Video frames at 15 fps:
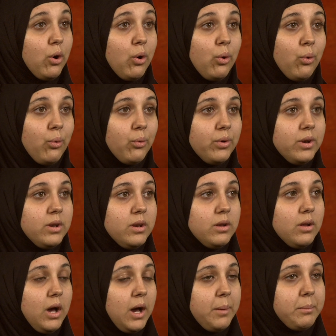own
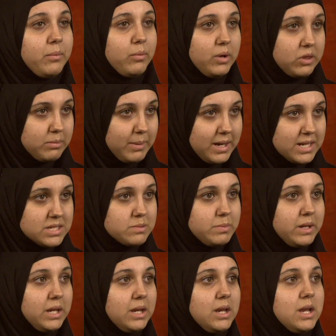with my
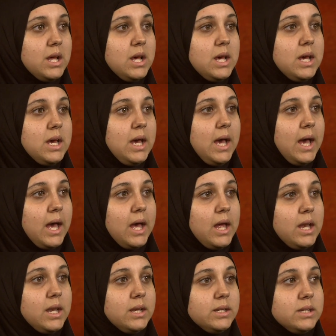husband,
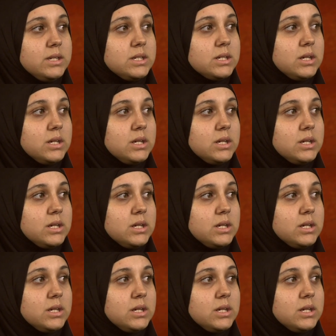and,